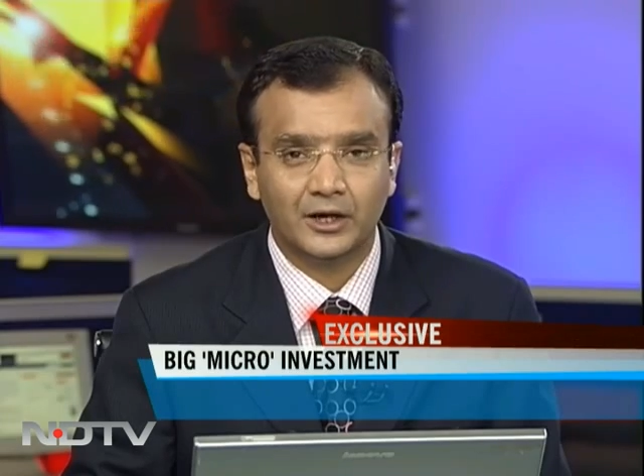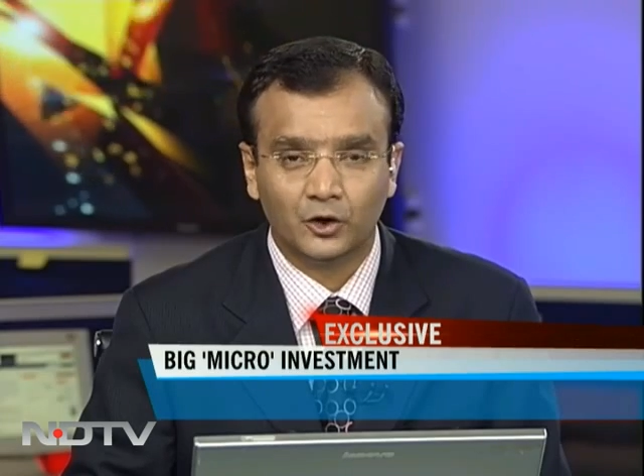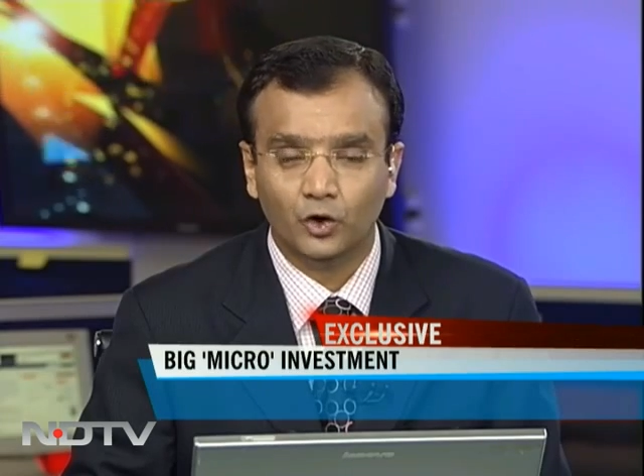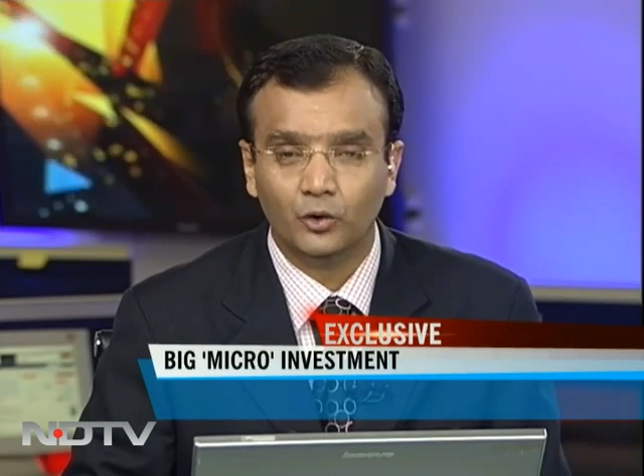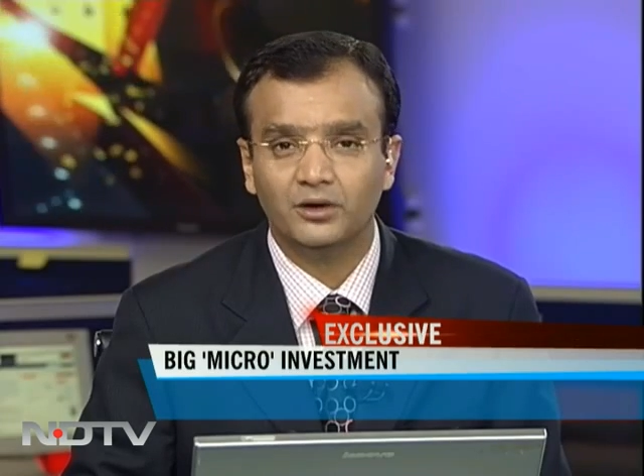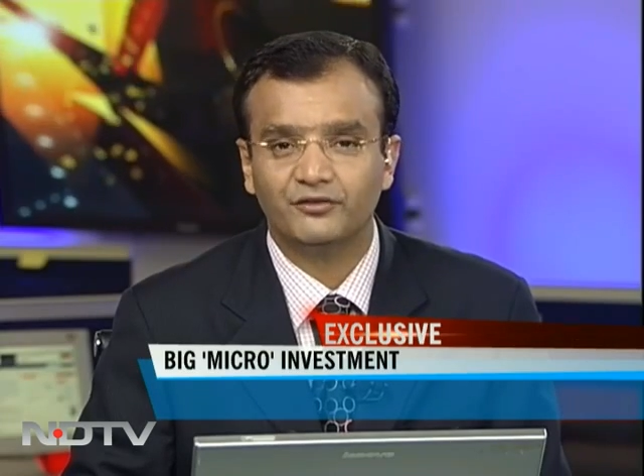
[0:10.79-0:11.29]

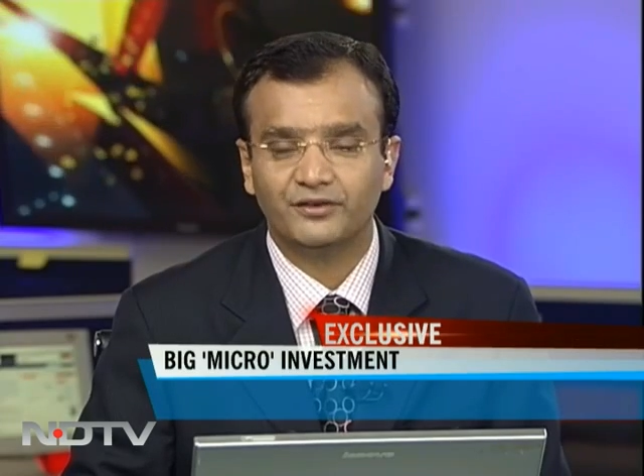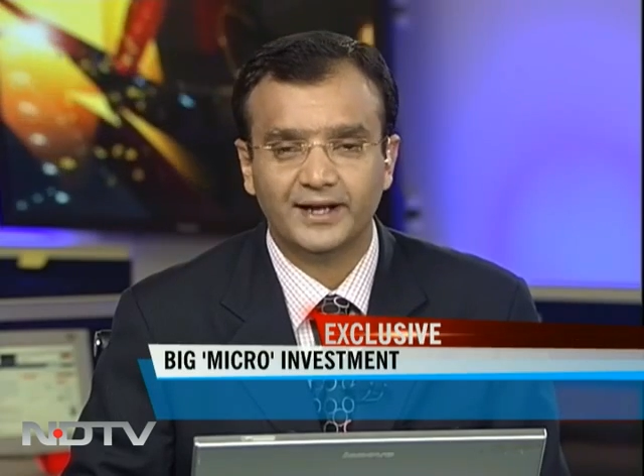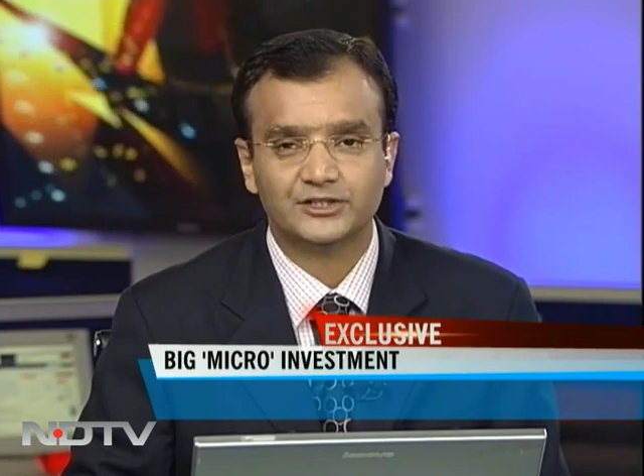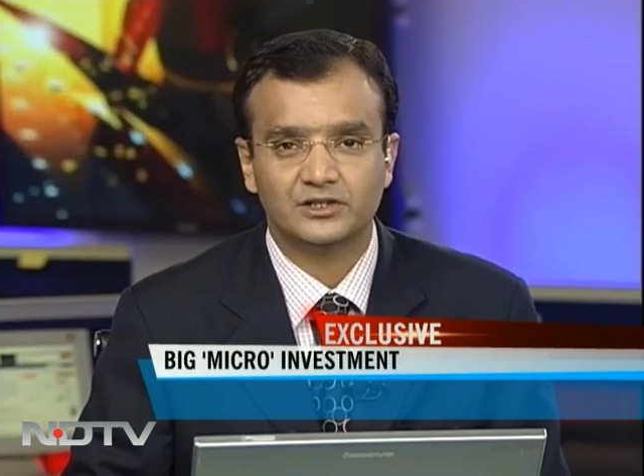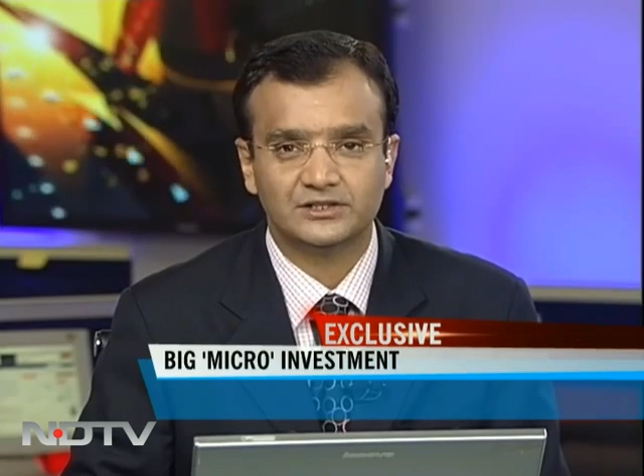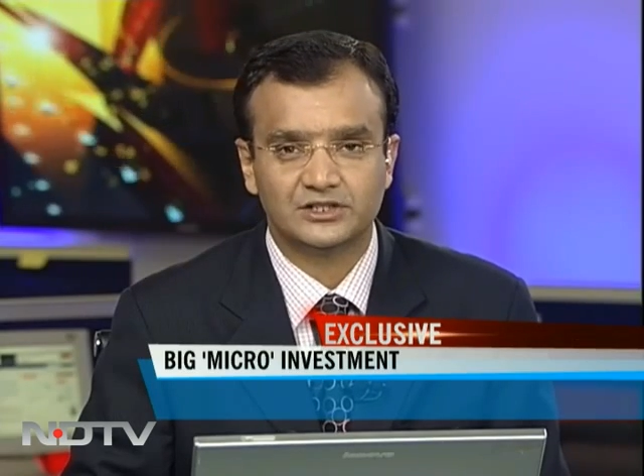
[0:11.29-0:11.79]
global
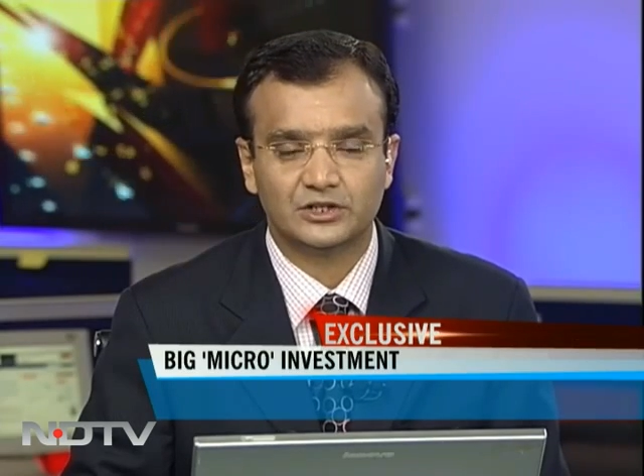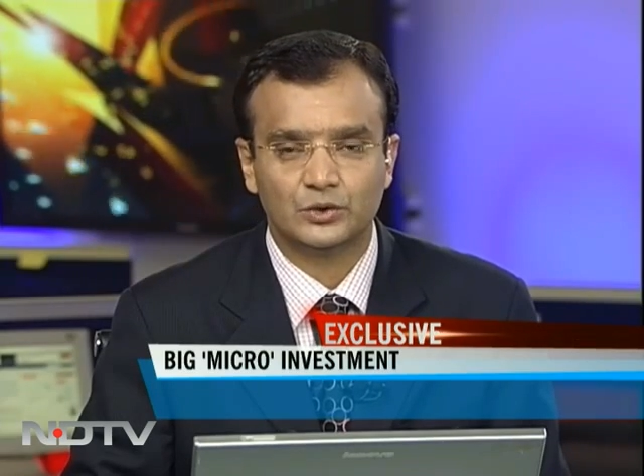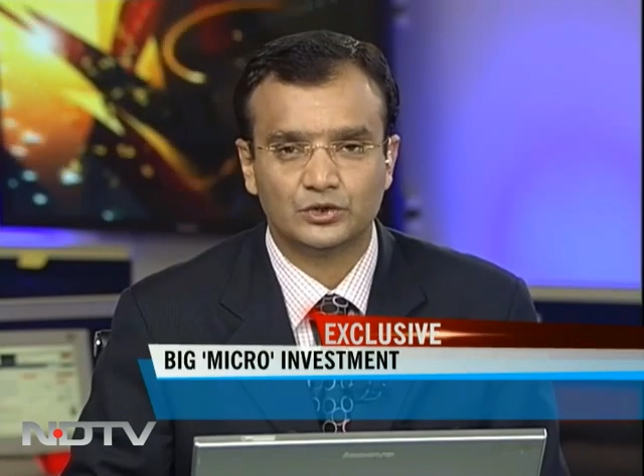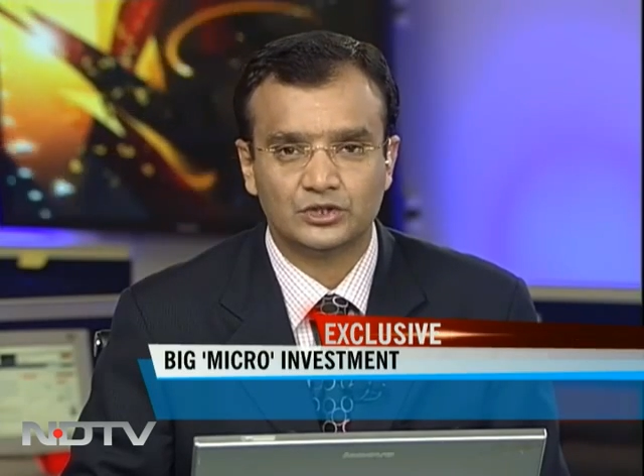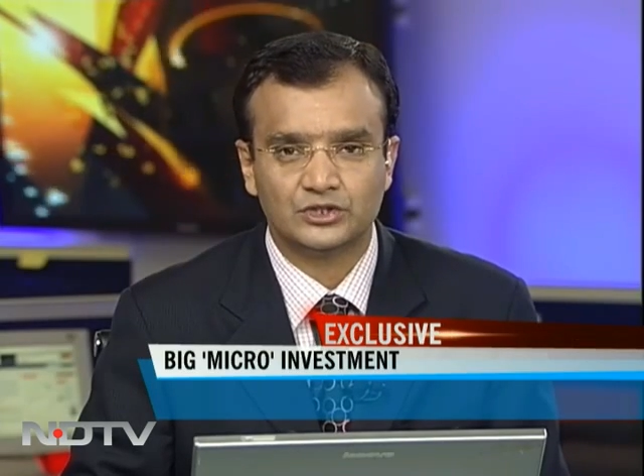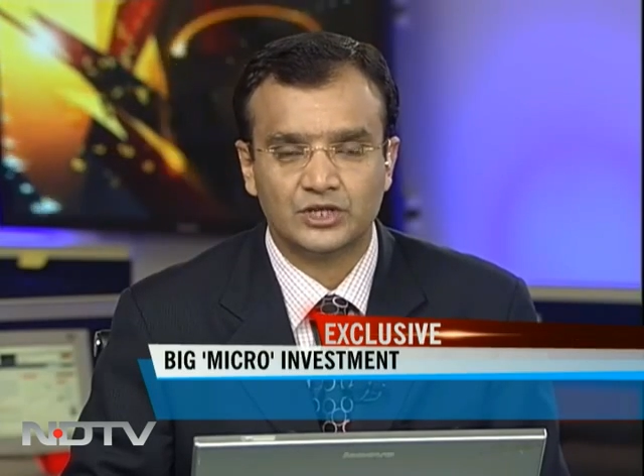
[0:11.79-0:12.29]
financial
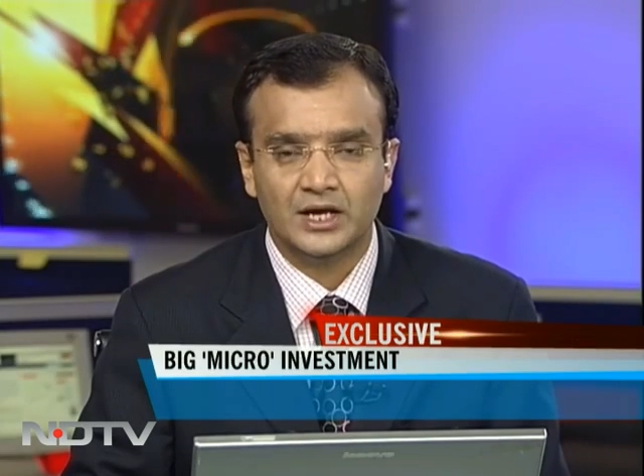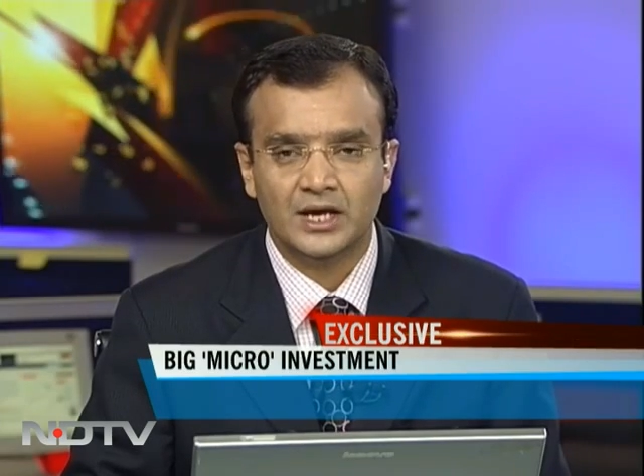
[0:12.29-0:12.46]
institutions.